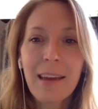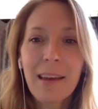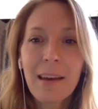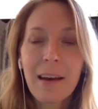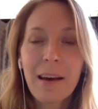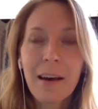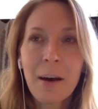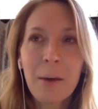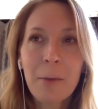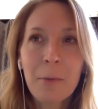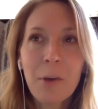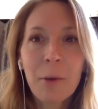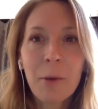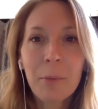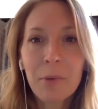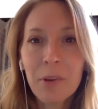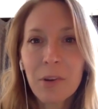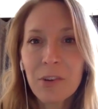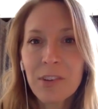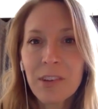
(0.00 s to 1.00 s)
a um,
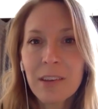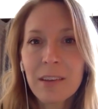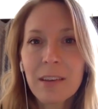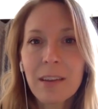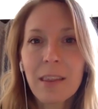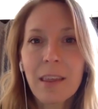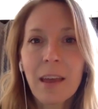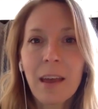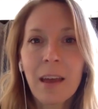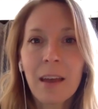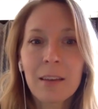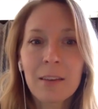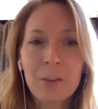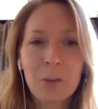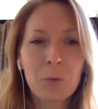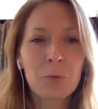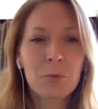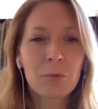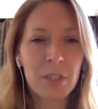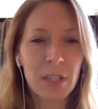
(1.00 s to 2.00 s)
couple years into that,
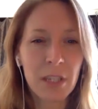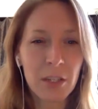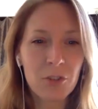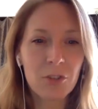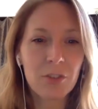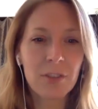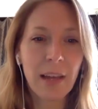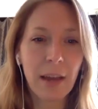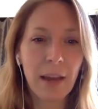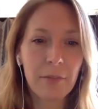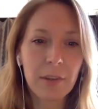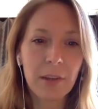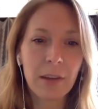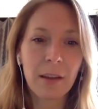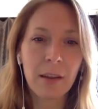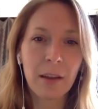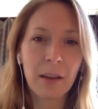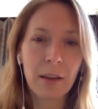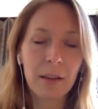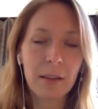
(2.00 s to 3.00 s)
so teachers have to
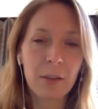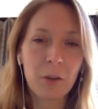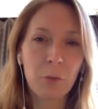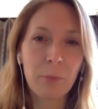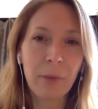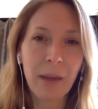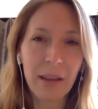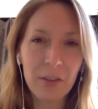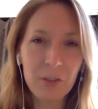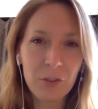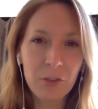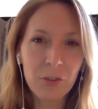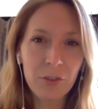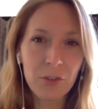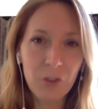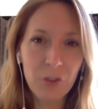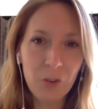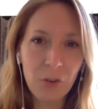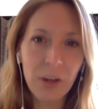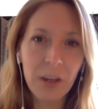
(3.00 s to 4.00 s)
get their master's
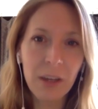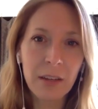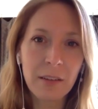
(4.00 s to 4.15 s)
degree